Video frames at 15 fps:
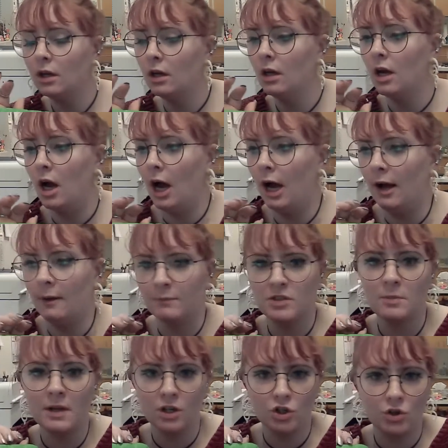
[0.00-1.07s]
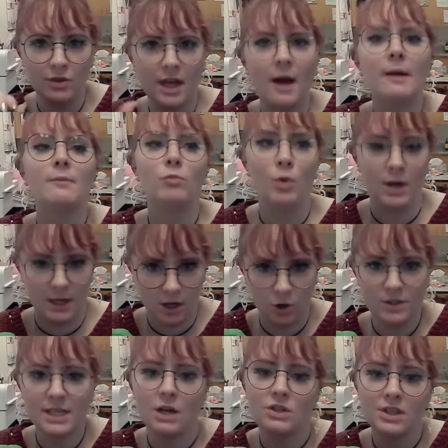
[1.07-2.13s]
to make sure that when it
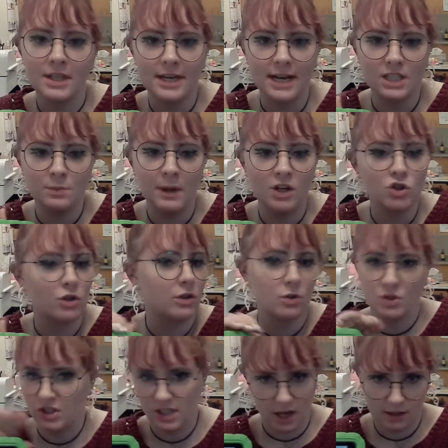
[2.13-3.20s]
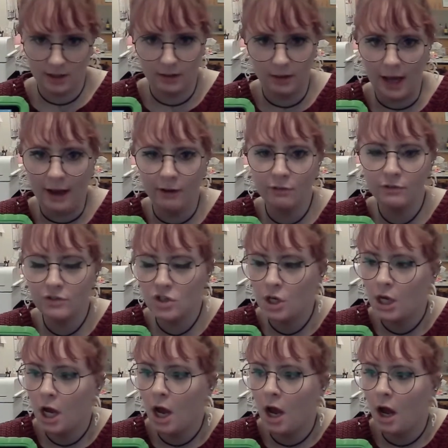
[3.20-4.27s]
goes out to the next patron, there's nothing left.
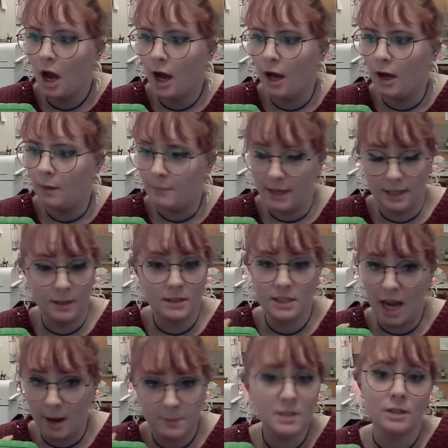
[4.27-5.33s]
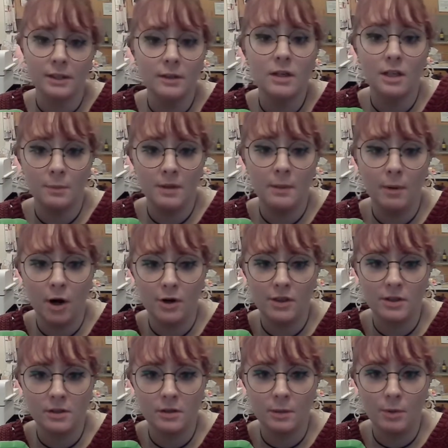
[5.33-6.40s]
And it's absolutely going to be a part of
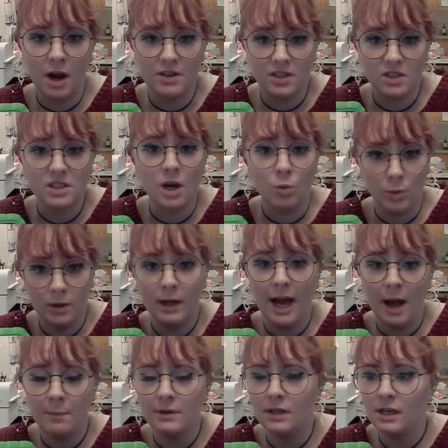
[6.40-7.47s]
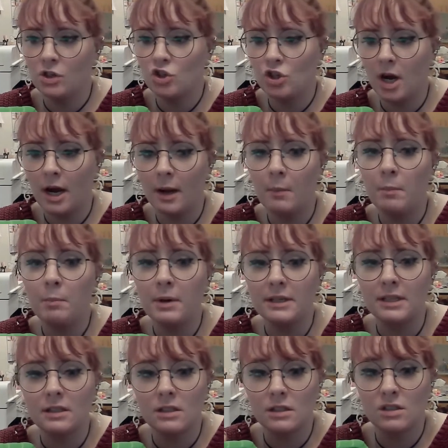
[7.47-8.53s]
the process that will happen each time, but
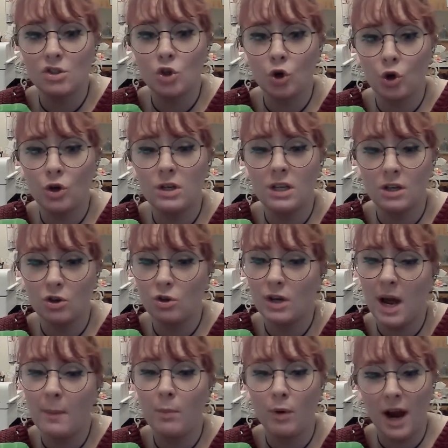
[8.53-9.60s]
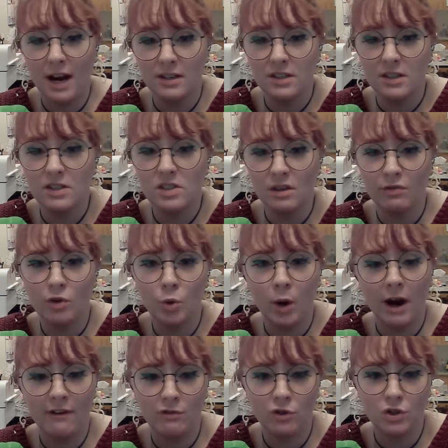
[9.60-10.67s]
it is good internet practice if you are
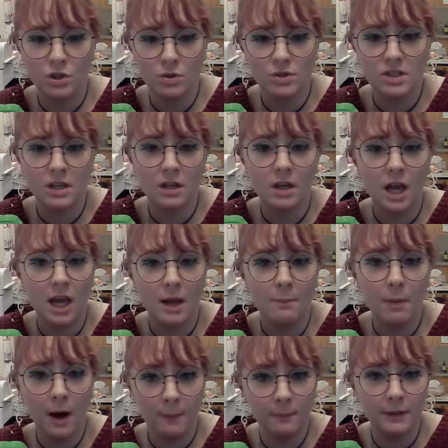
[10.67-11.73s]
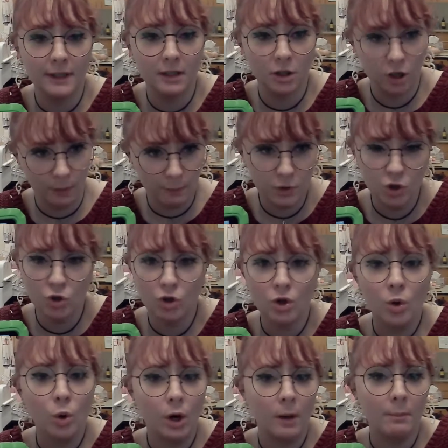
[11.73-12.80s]
ever using a public computer
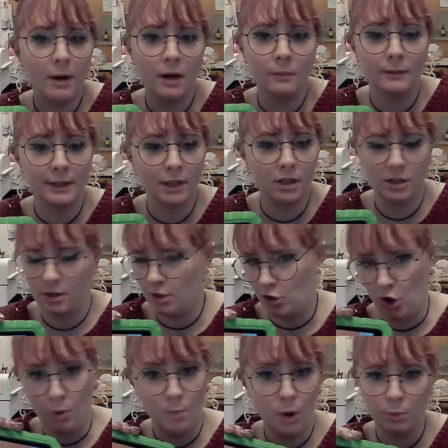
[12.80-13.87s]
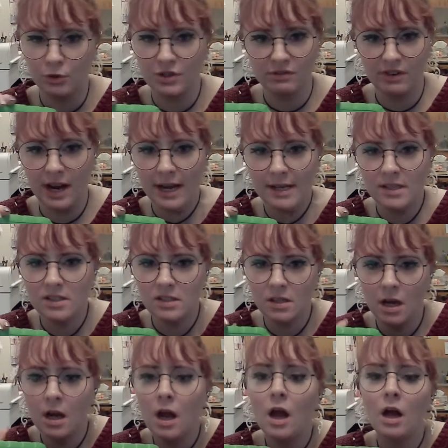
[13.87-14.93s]
or a public, mobile device.
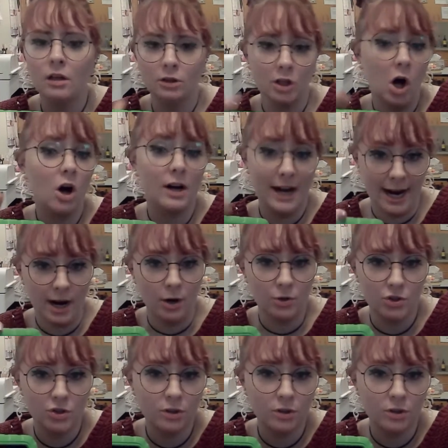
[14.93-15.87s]
Log out